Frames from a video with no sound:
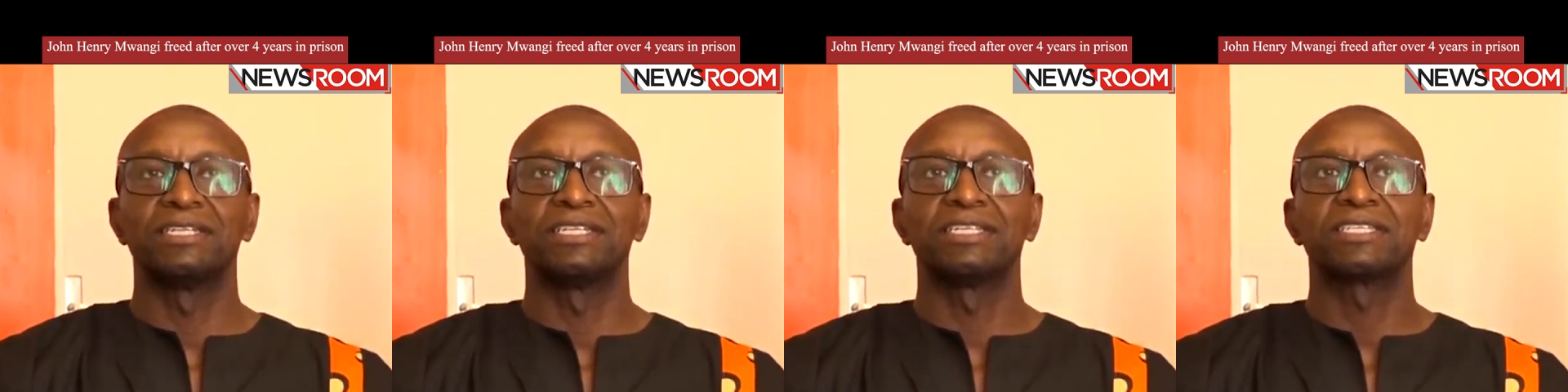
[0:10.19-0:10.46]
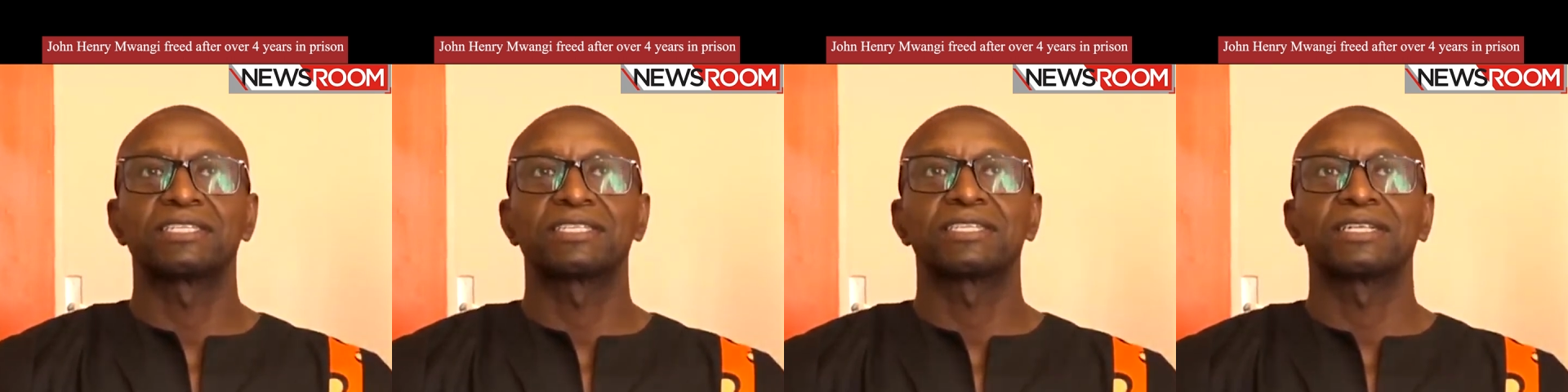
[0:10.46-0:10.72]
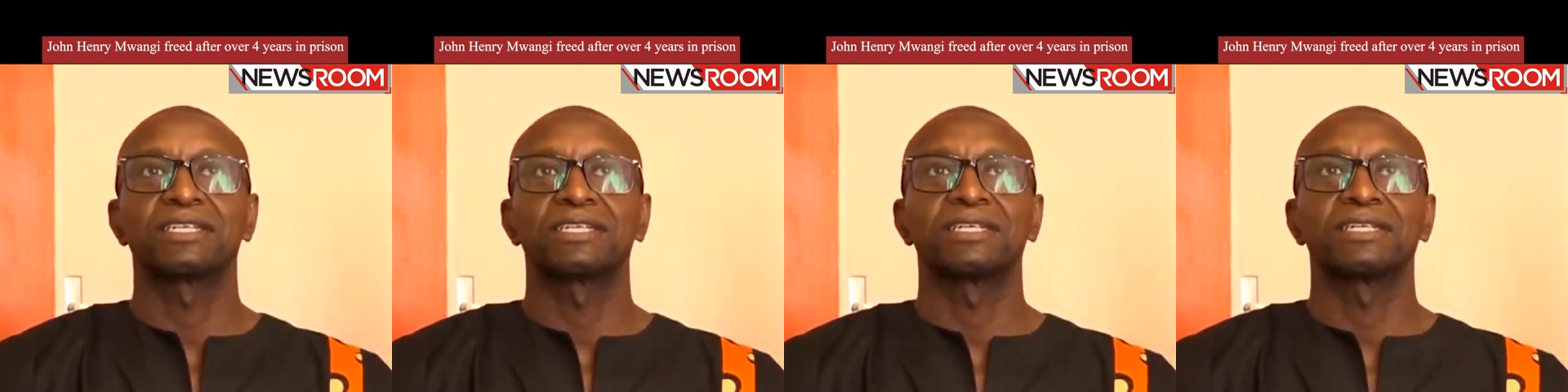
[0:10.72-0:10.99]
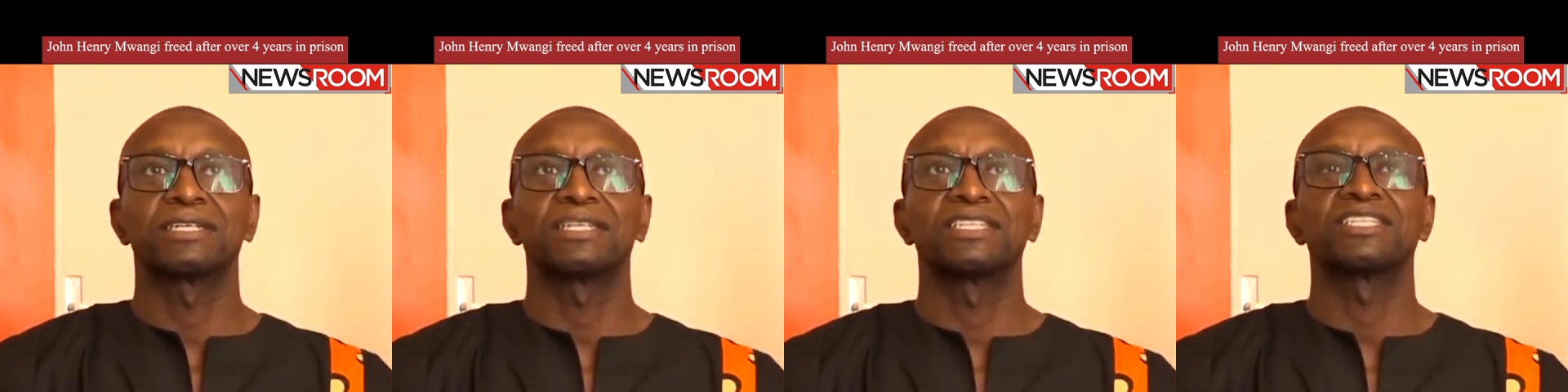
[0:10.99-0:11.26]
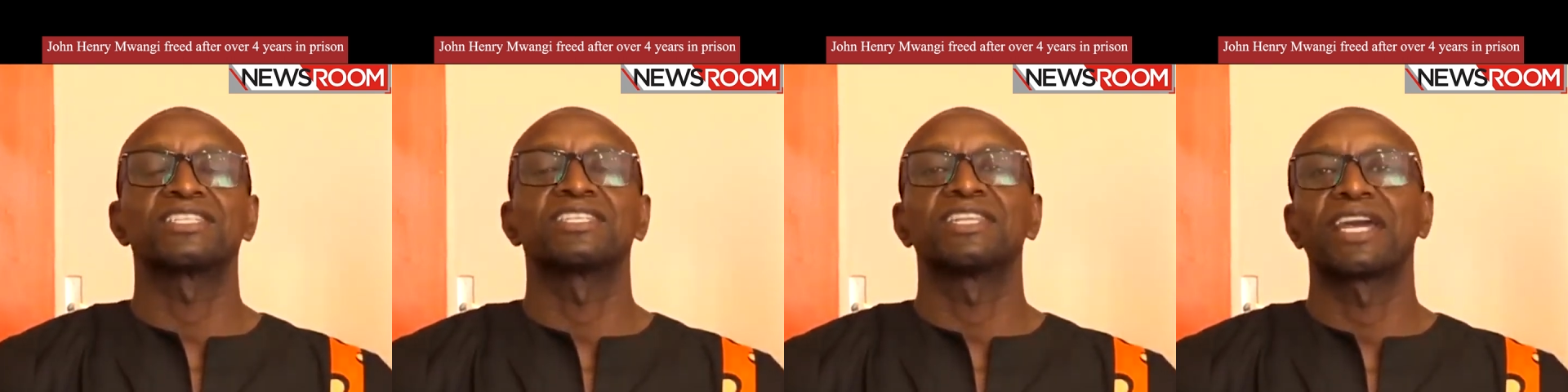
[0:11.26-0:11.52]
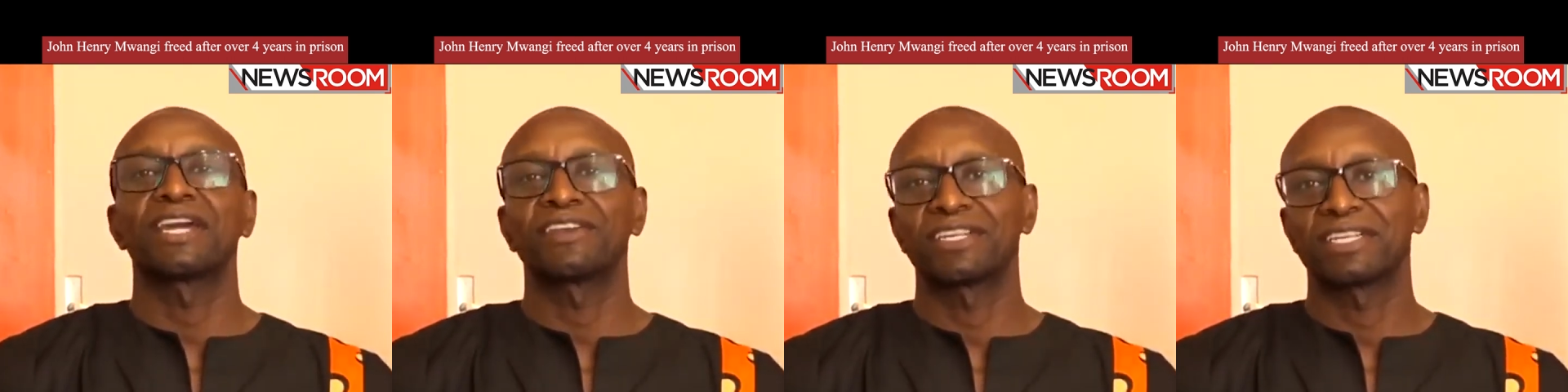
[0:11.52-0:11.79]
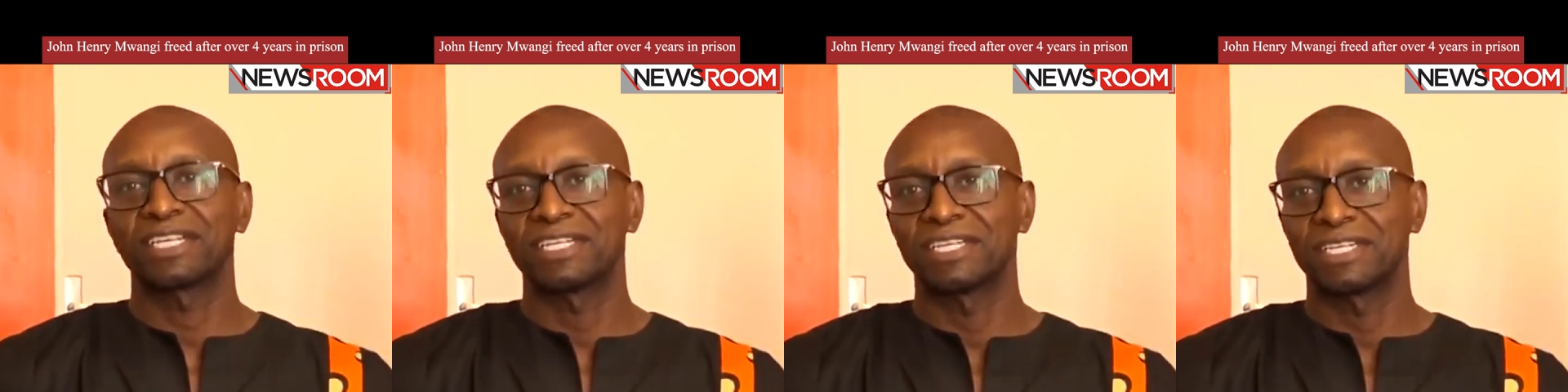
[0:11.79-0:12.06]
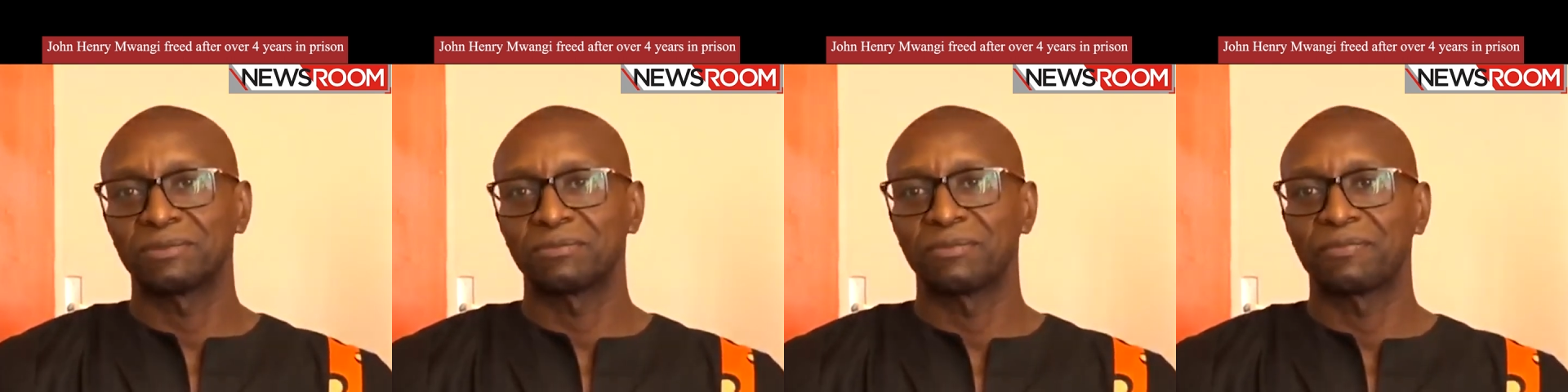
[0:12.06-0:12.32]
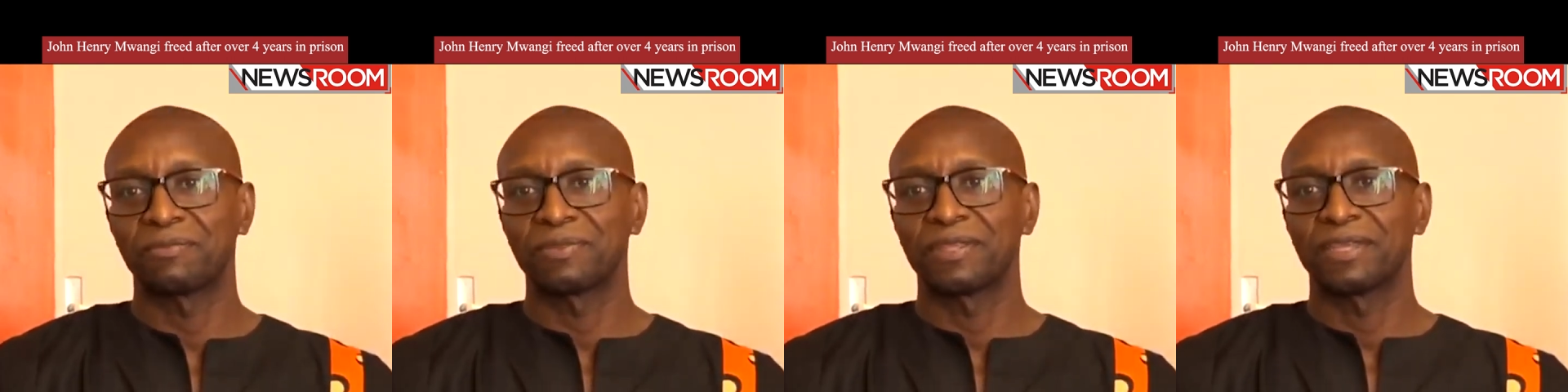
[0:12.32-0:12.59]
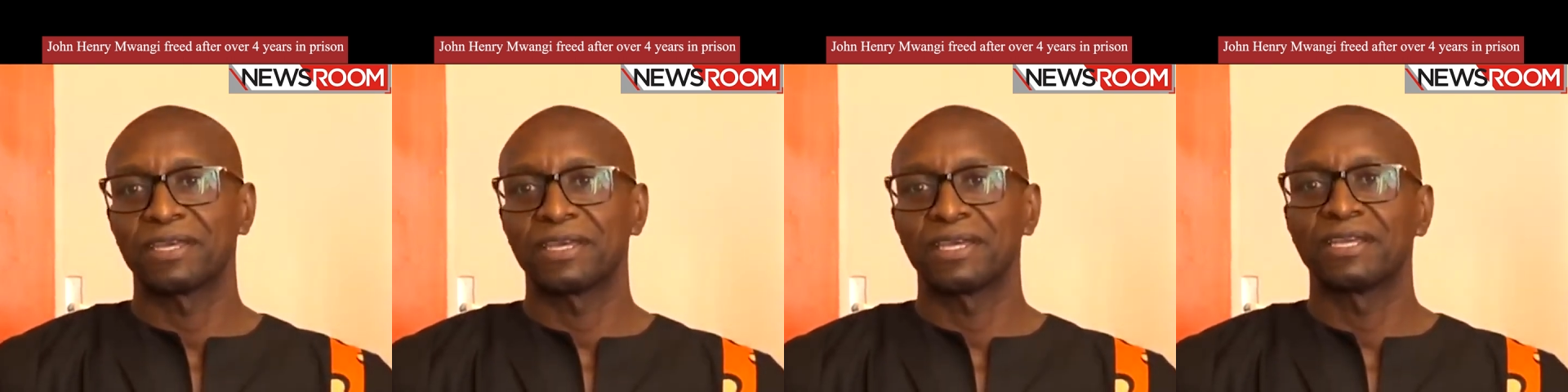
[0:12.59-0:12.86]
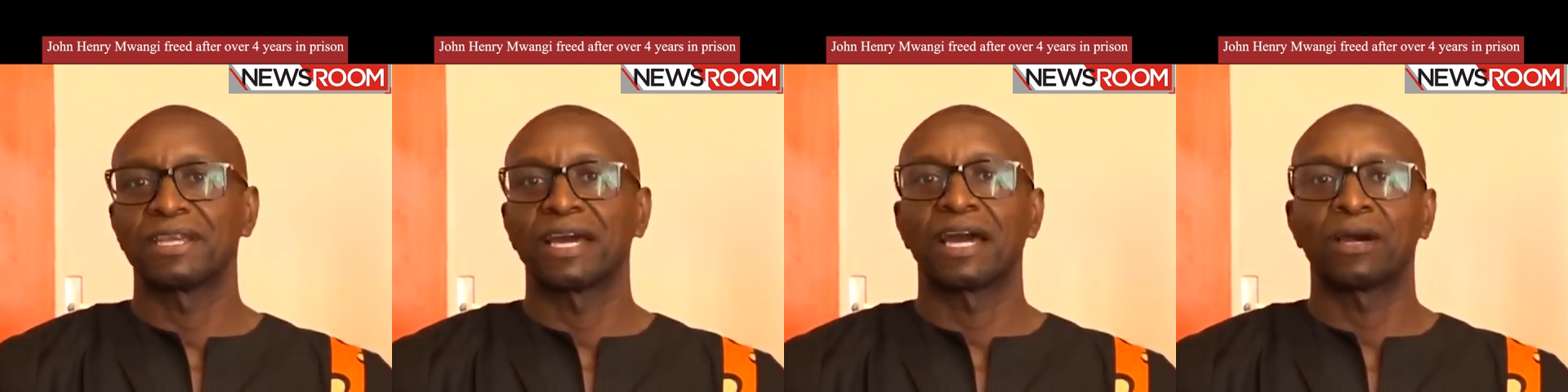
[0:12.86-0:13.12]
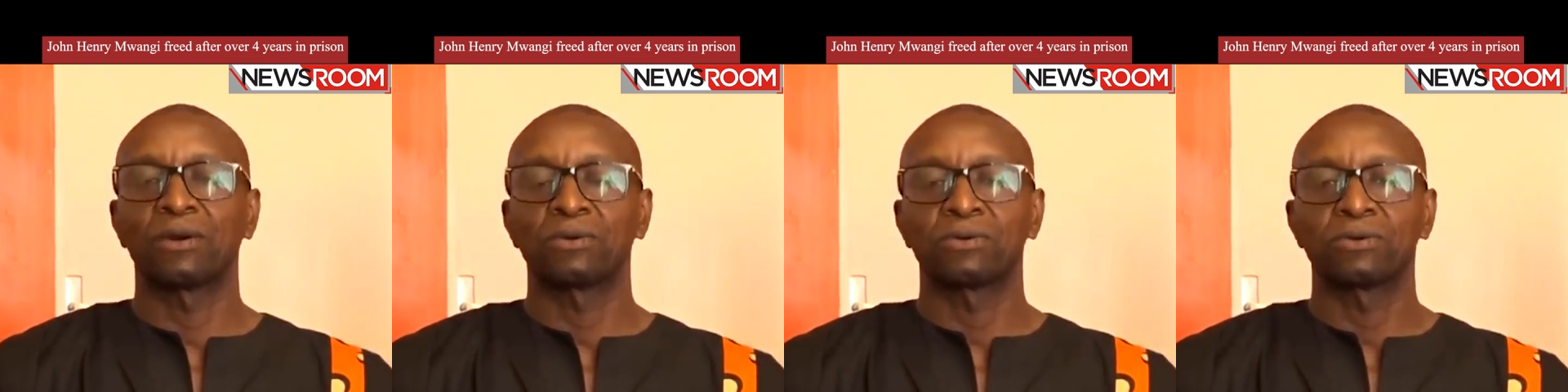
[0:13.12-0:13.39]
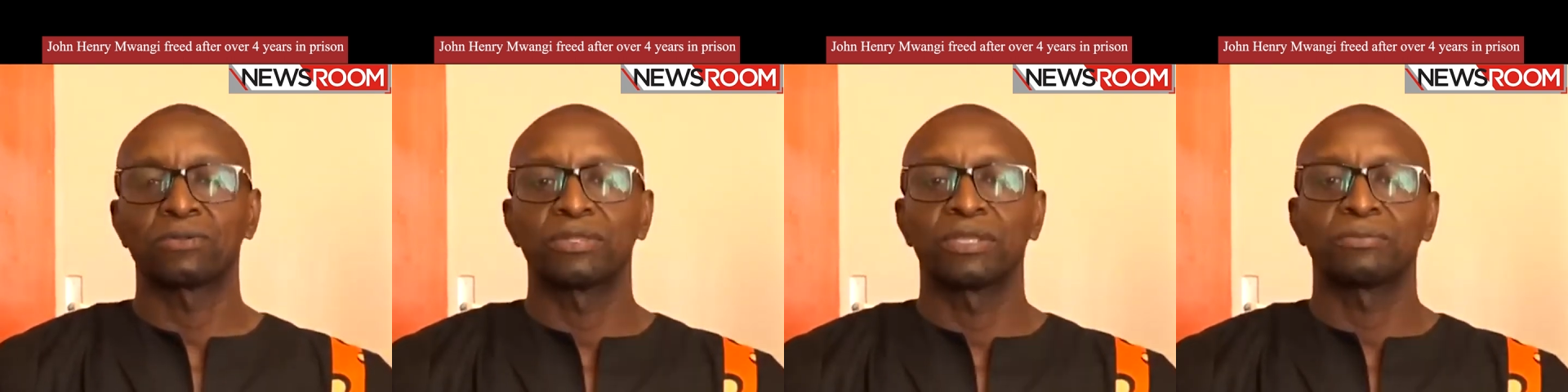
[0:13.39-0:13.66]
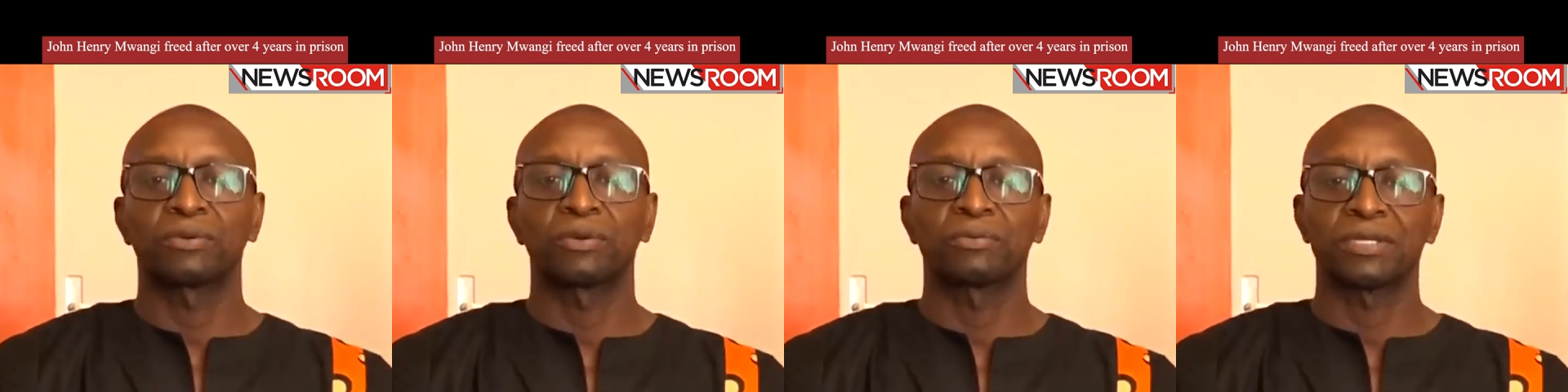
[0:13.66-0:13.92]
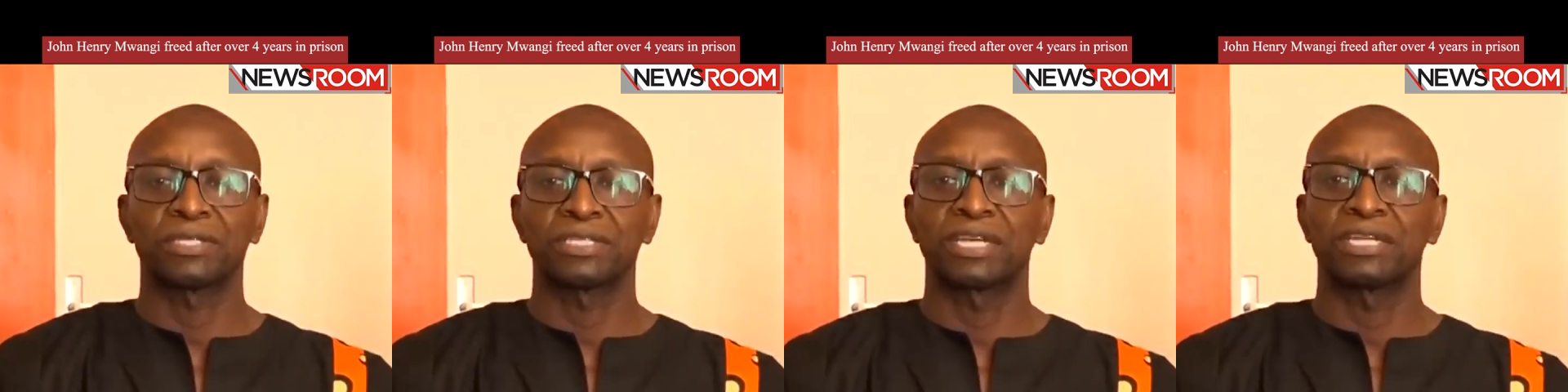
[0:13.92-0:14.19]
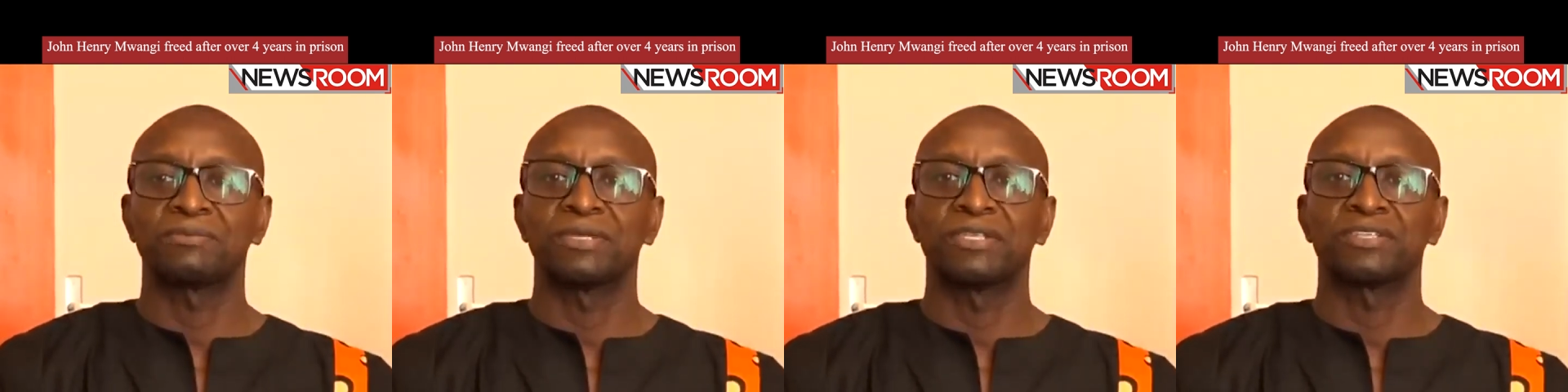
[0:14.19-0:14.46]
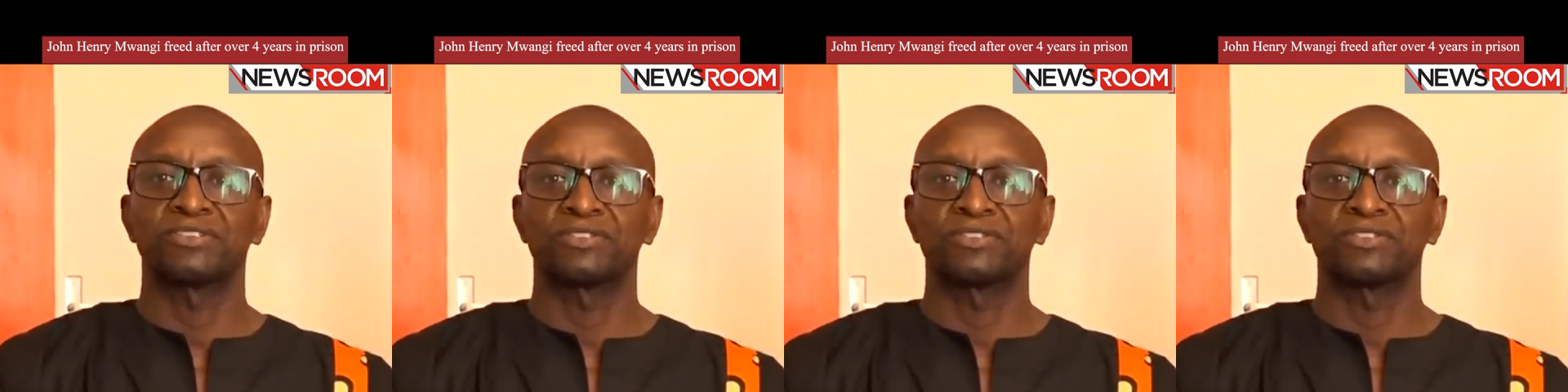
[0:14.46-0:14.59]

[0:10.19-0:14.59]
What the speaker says: disinherited him in how the property had been